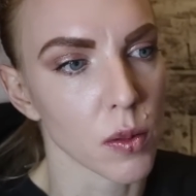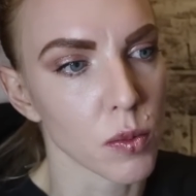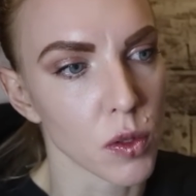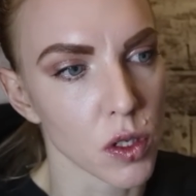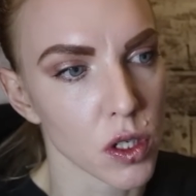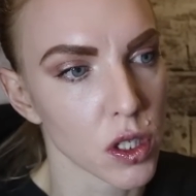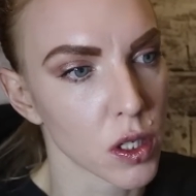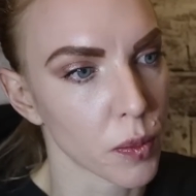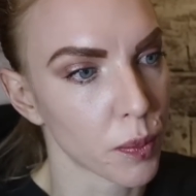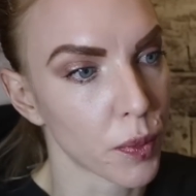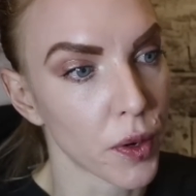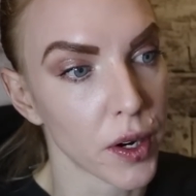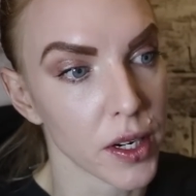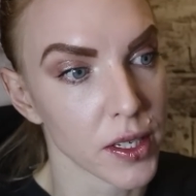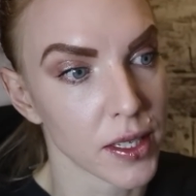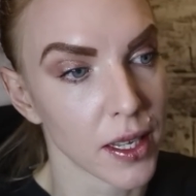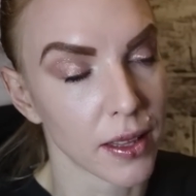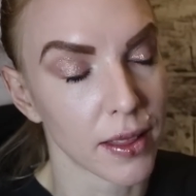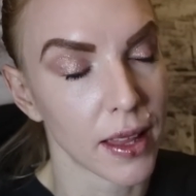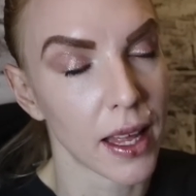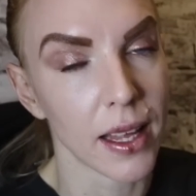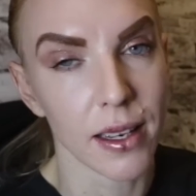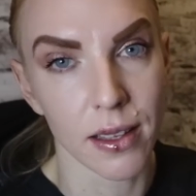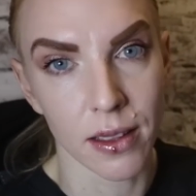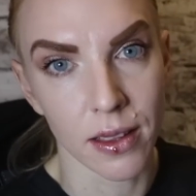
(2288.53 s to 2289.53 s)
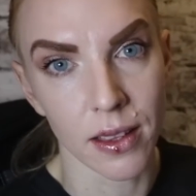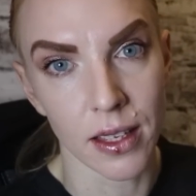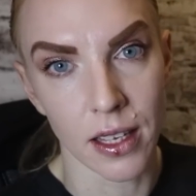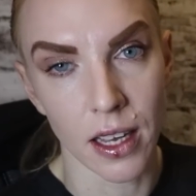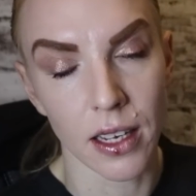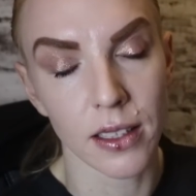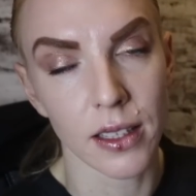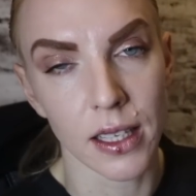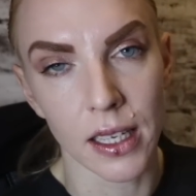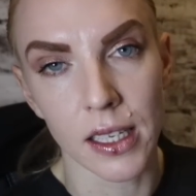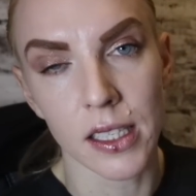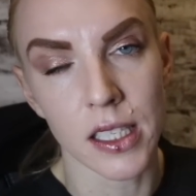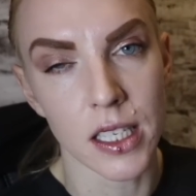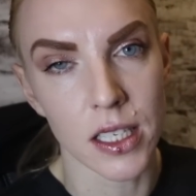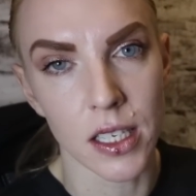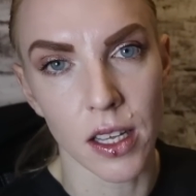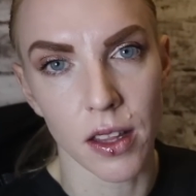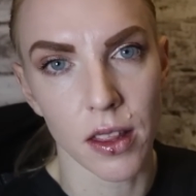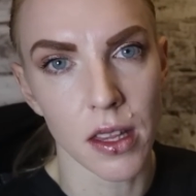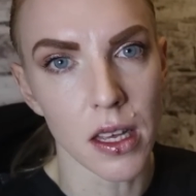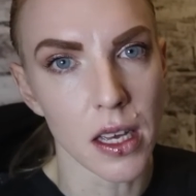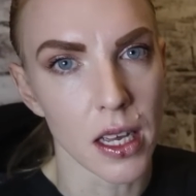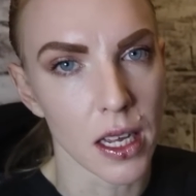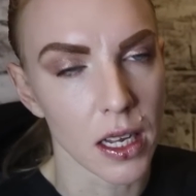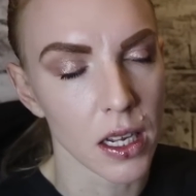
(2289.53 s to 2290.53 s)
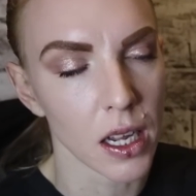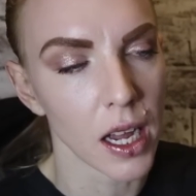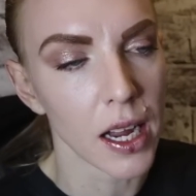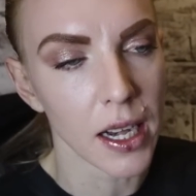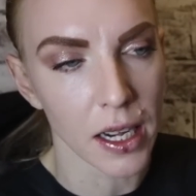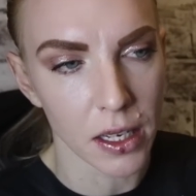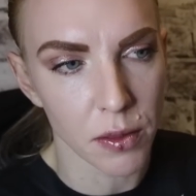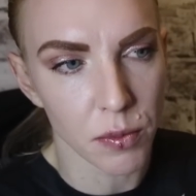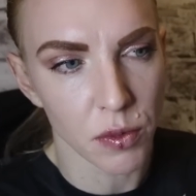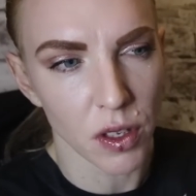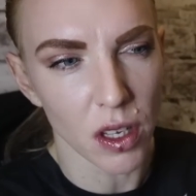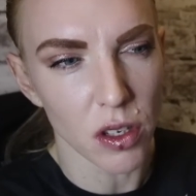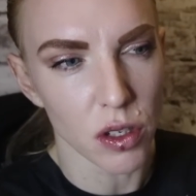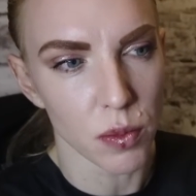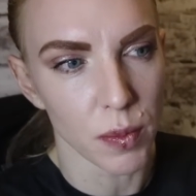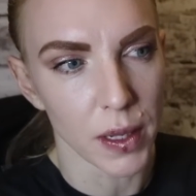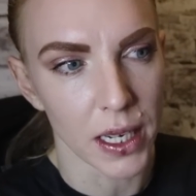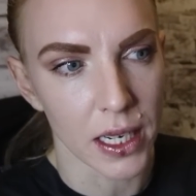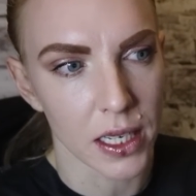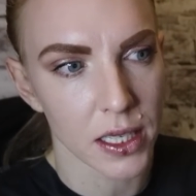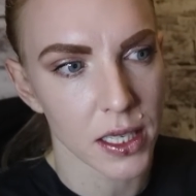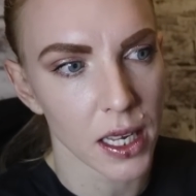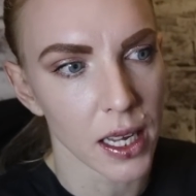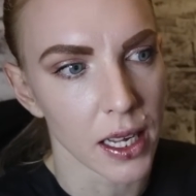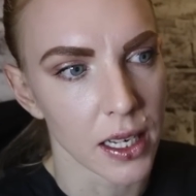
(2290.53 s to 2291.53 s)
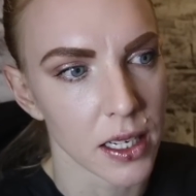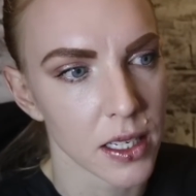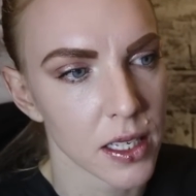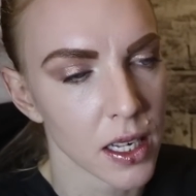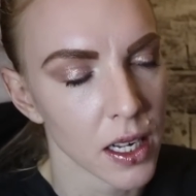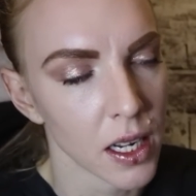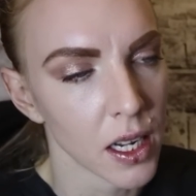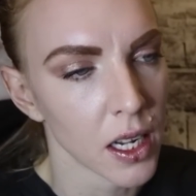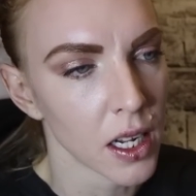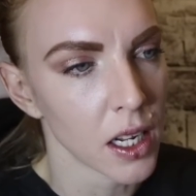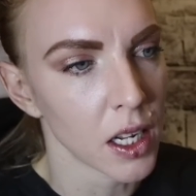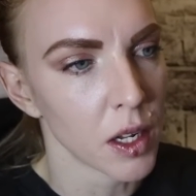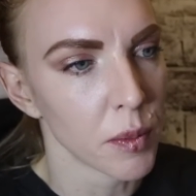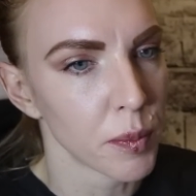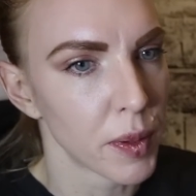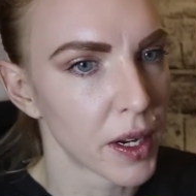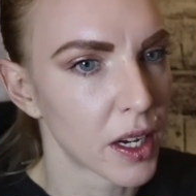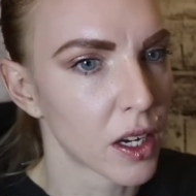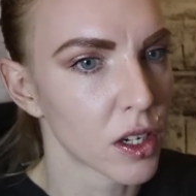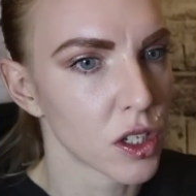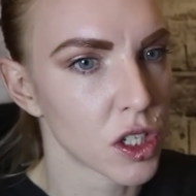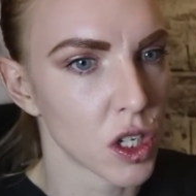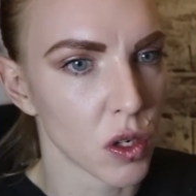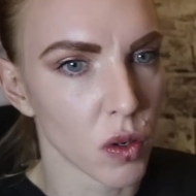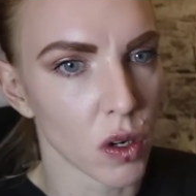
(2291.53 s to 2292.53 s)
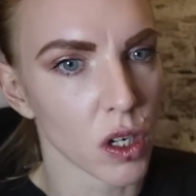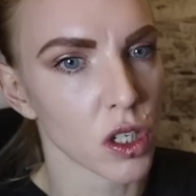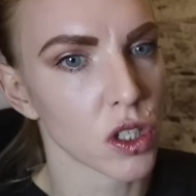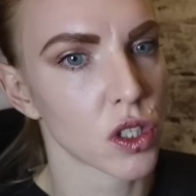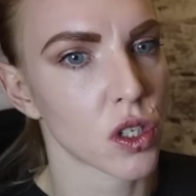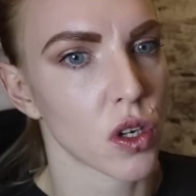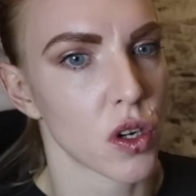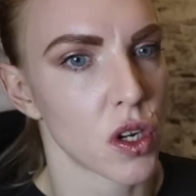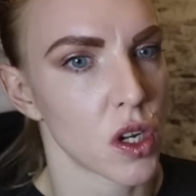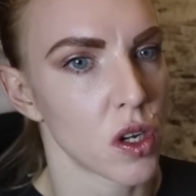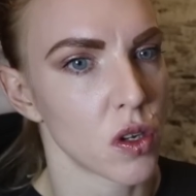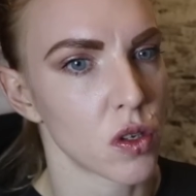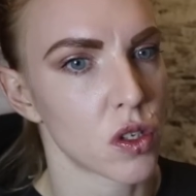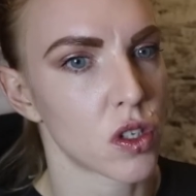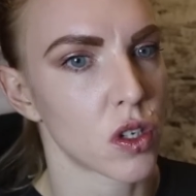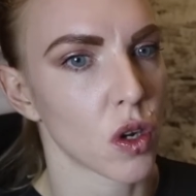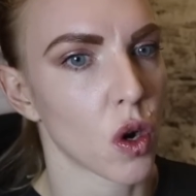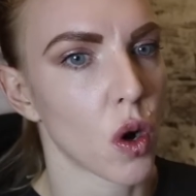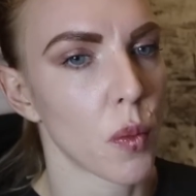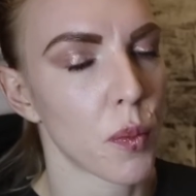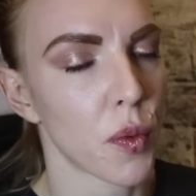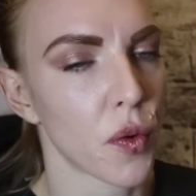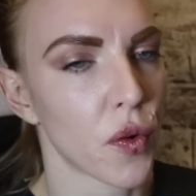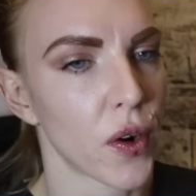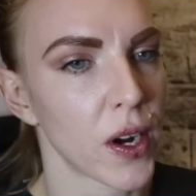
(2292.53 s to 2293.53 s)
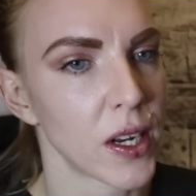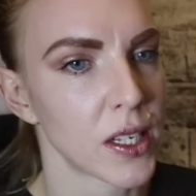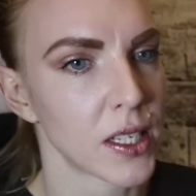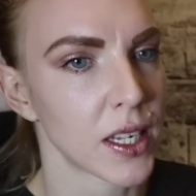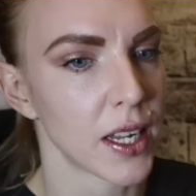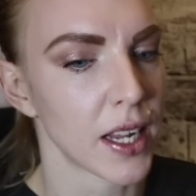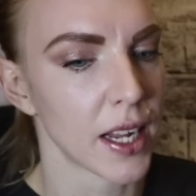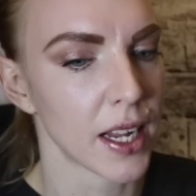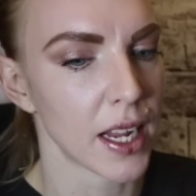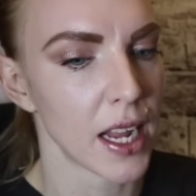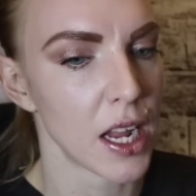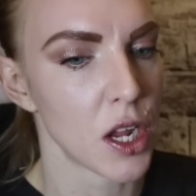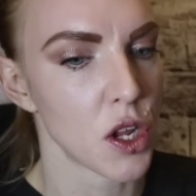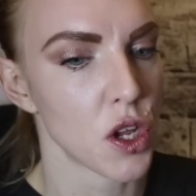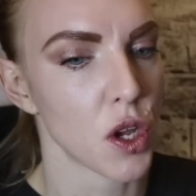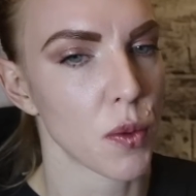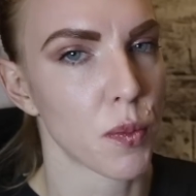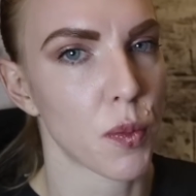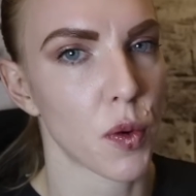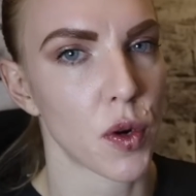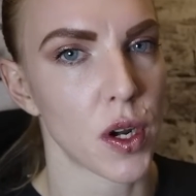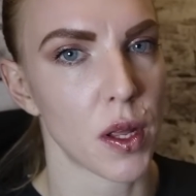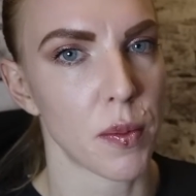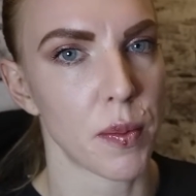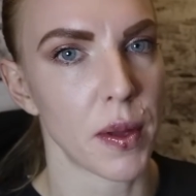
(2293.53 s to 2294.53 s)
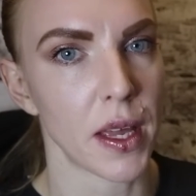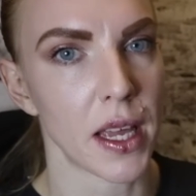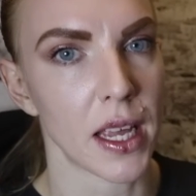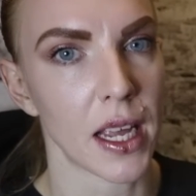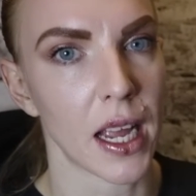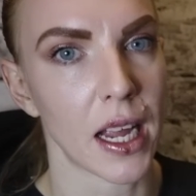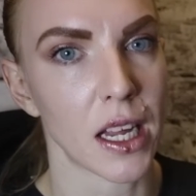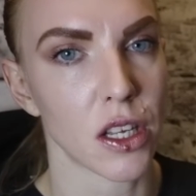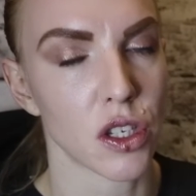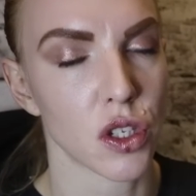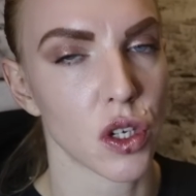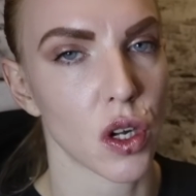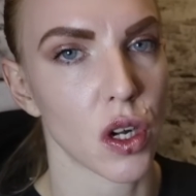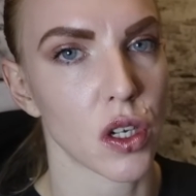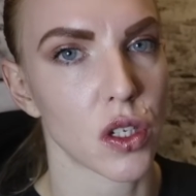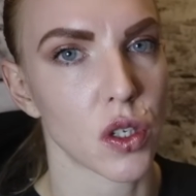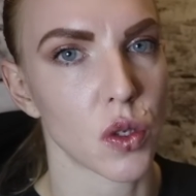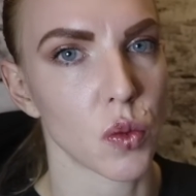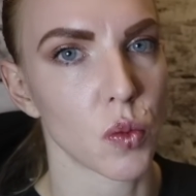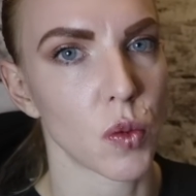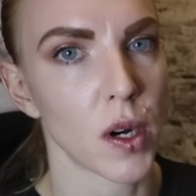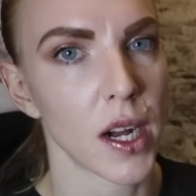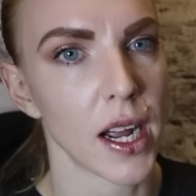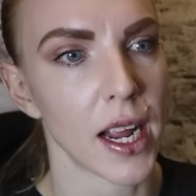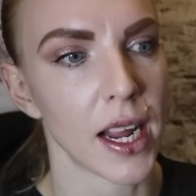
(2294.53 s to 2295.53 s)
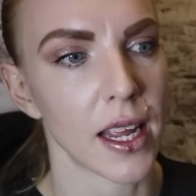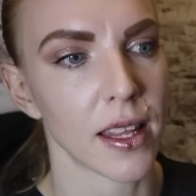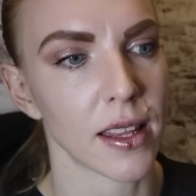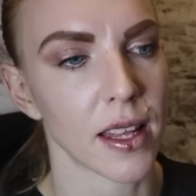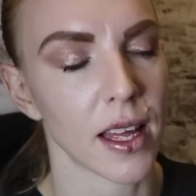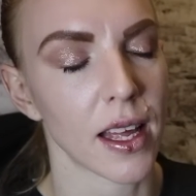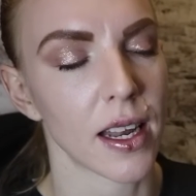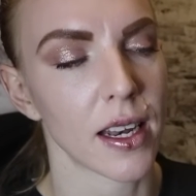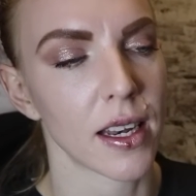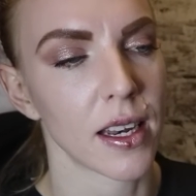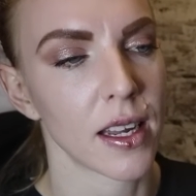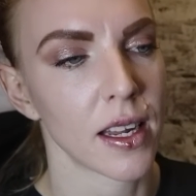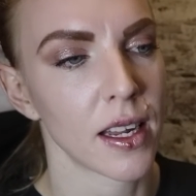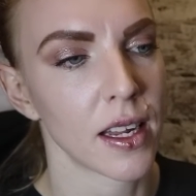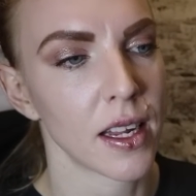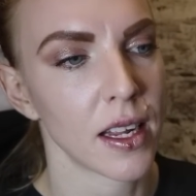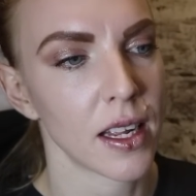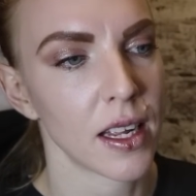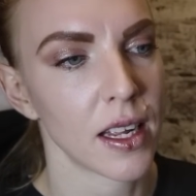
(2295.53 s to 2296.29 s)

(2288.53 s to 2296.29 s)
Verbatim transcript: I'm just surprised that that that this is a thing, and it does make sense because you are so used to operating in your body being a certain way. Then